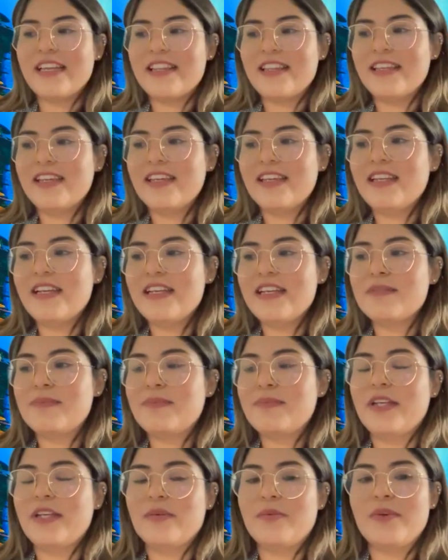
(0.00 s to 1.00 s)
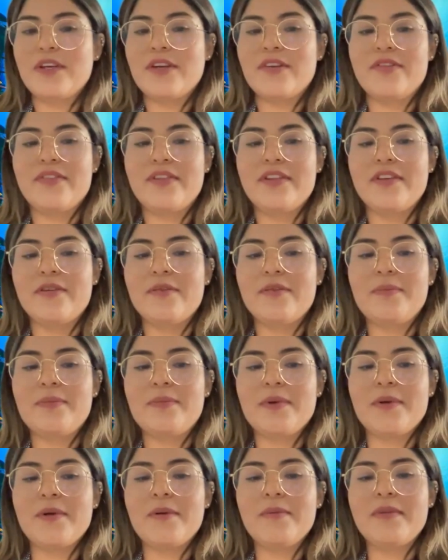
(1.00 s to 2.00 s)
I think it has been one of the
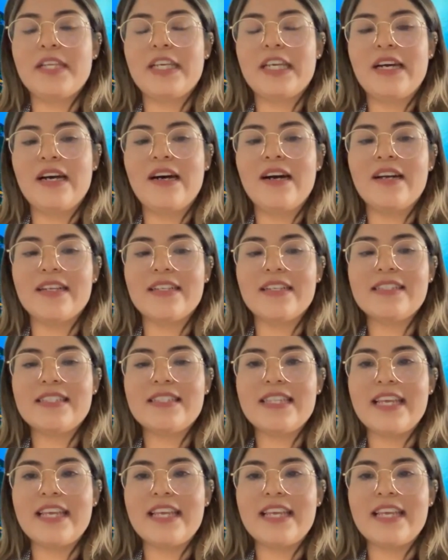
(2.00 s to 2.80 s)
probably hardest